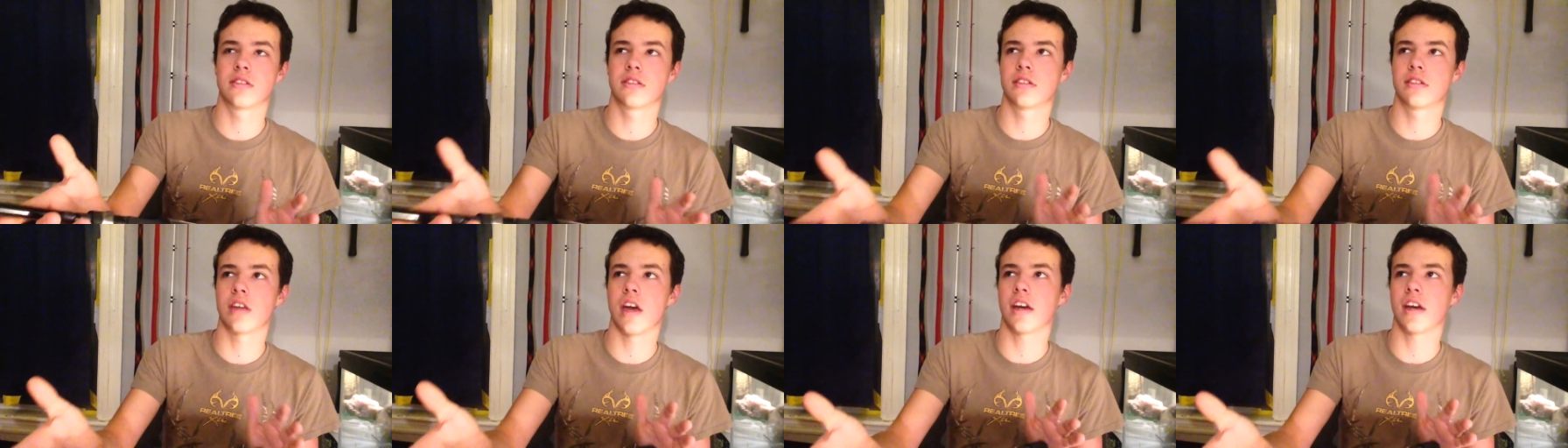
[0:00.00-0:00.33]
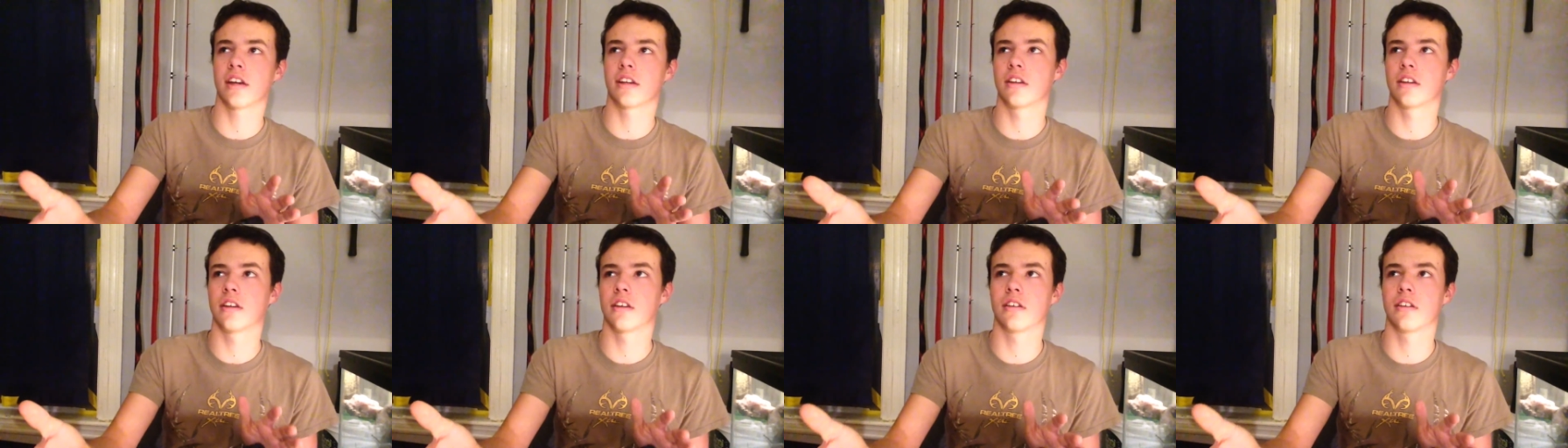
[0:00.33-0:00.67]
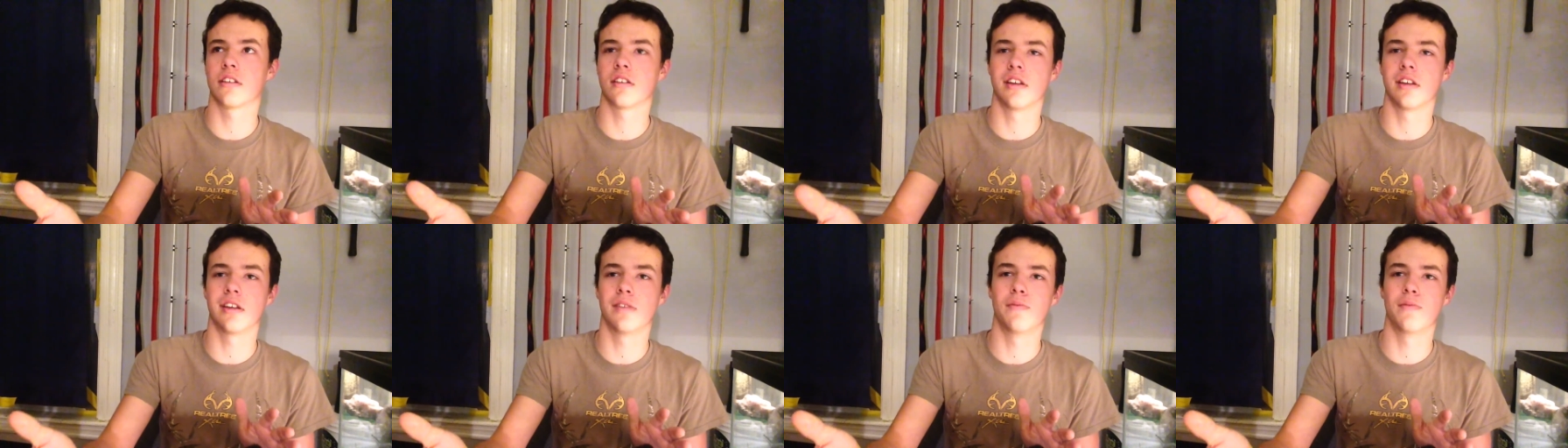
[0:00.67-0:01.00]
tech
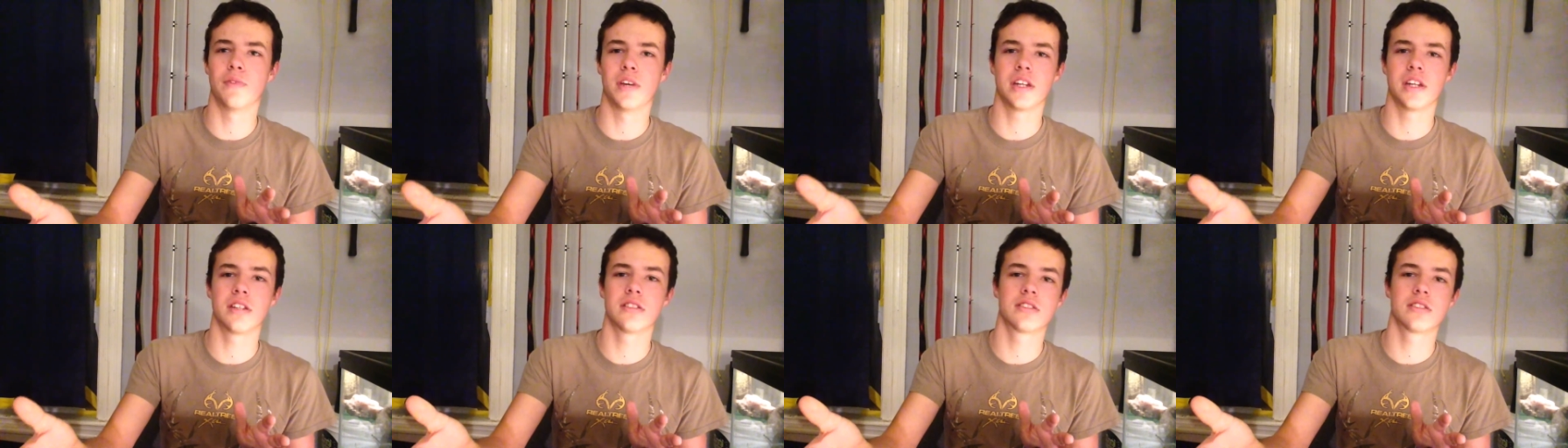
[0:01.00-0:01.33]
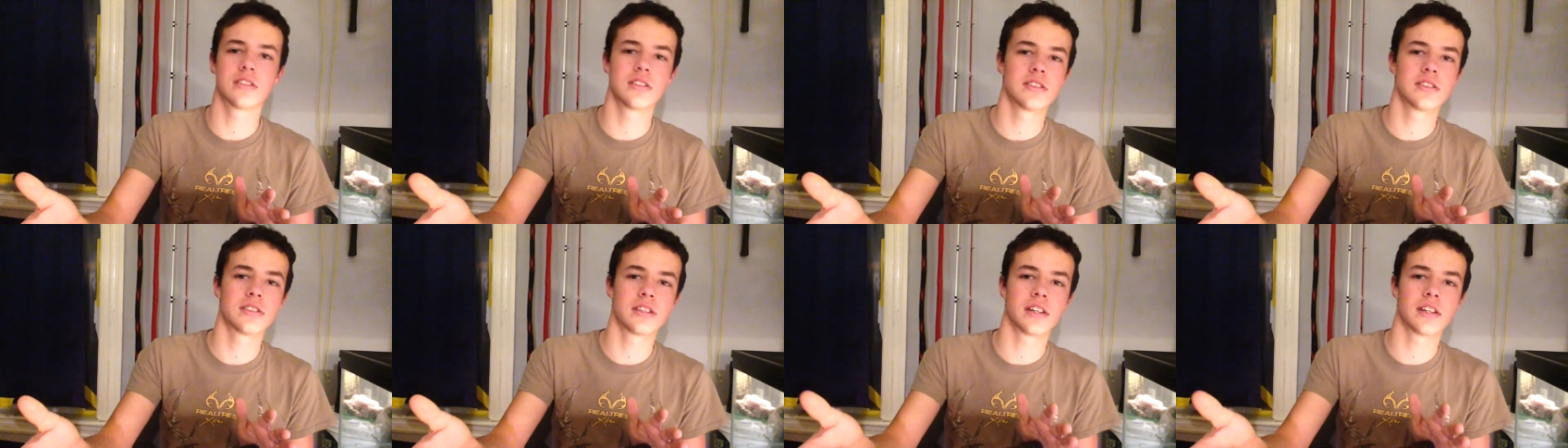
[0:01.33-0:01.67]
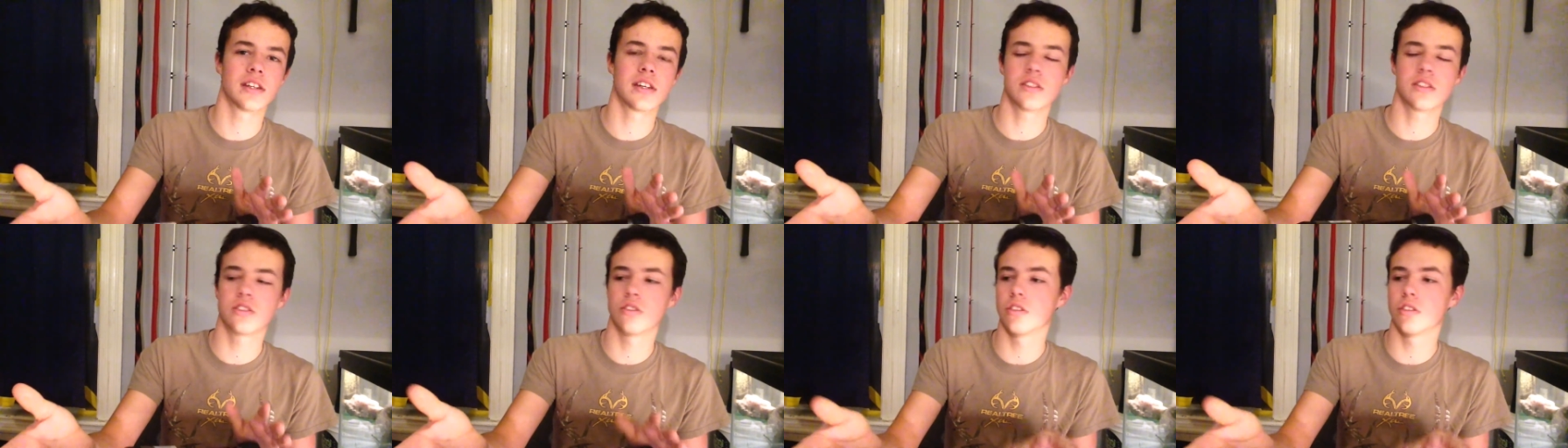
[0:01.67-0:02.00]
advances, I
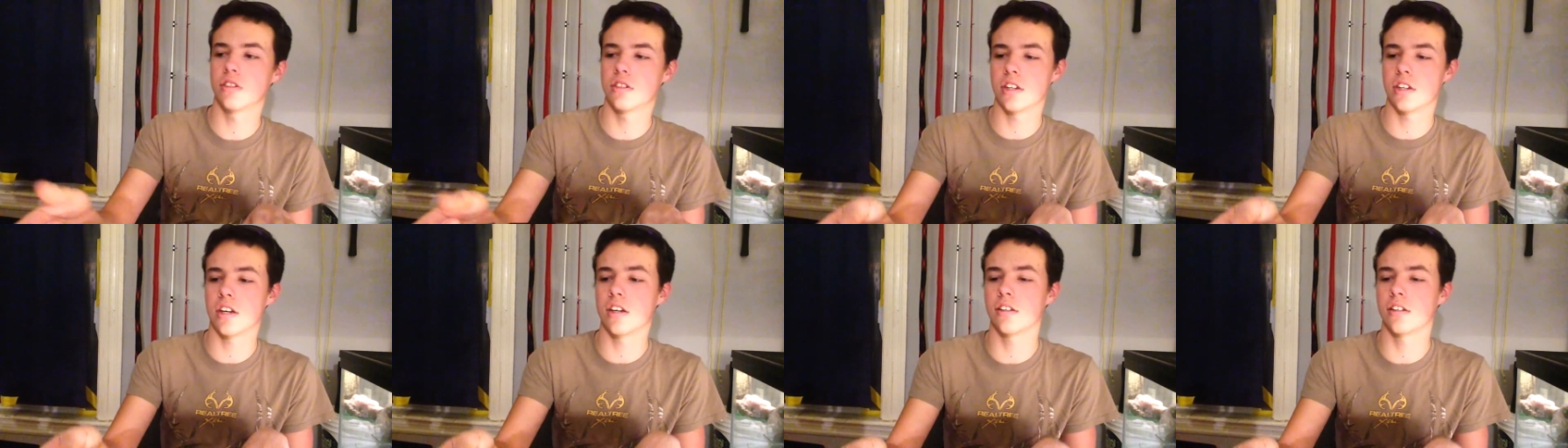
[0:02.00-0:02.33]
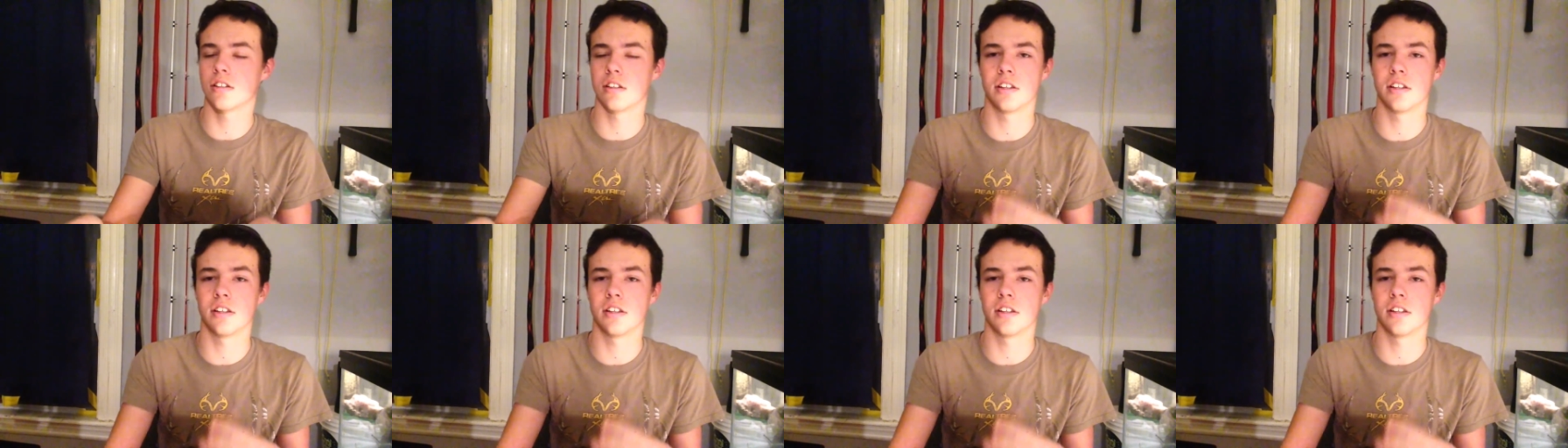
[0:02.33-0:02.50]
guess you could say,